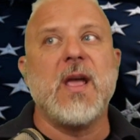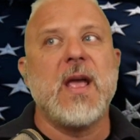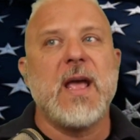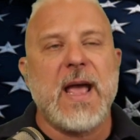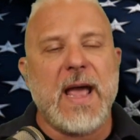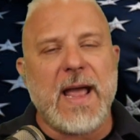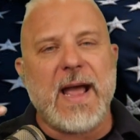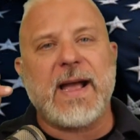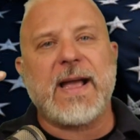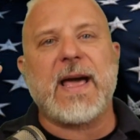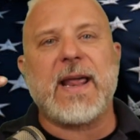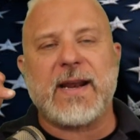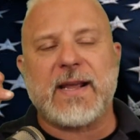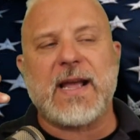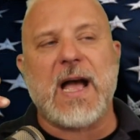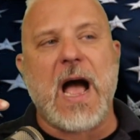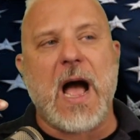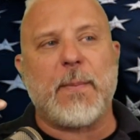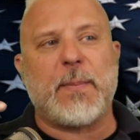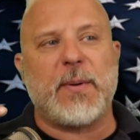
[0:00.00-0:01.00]
Hey, I got a
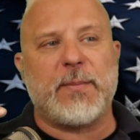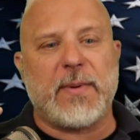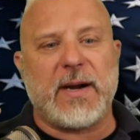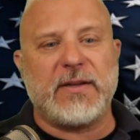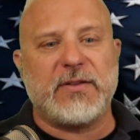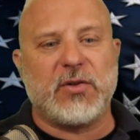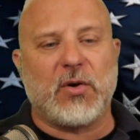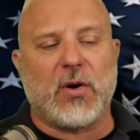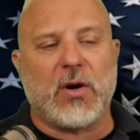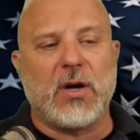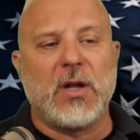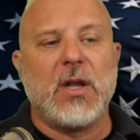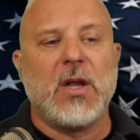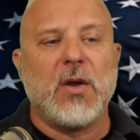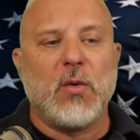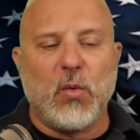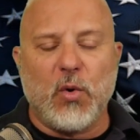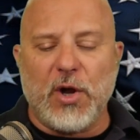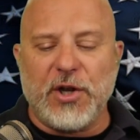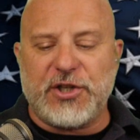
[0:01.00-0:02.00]
cop at my door.
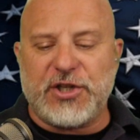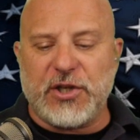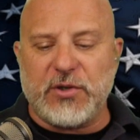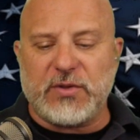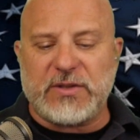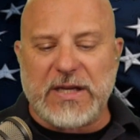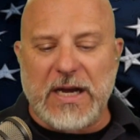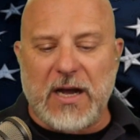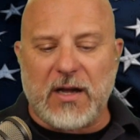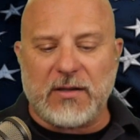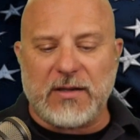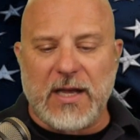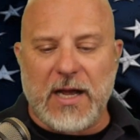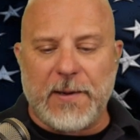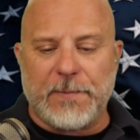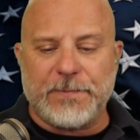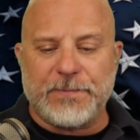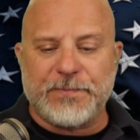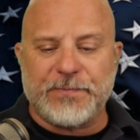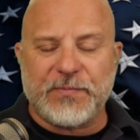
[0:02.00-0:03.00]
Would you tell
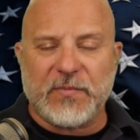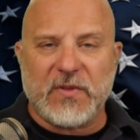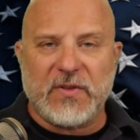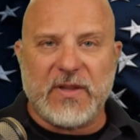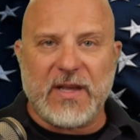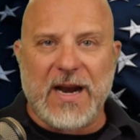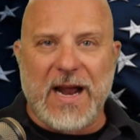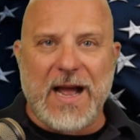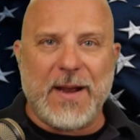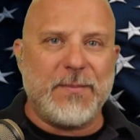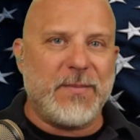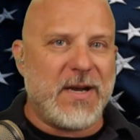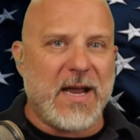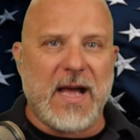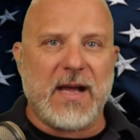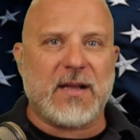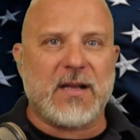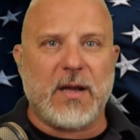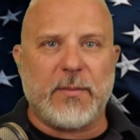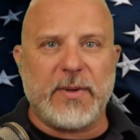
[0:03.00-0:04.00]
them that I'm
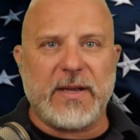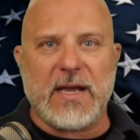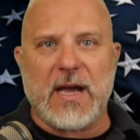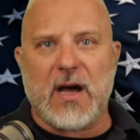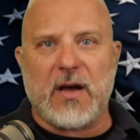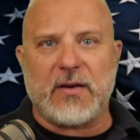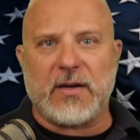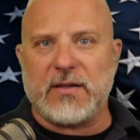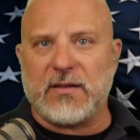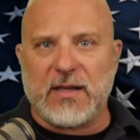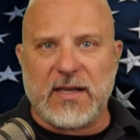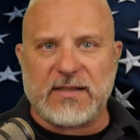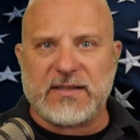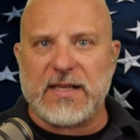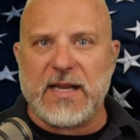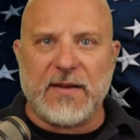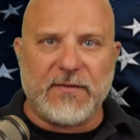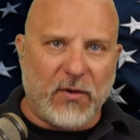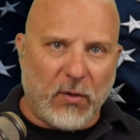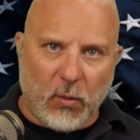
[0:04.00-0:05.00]
not coming out unless
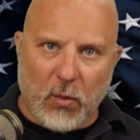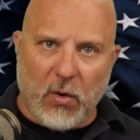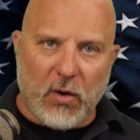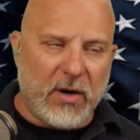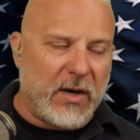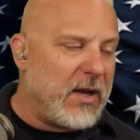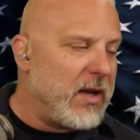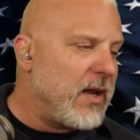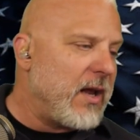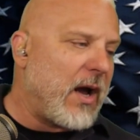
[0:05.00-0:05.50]
they have a warrant?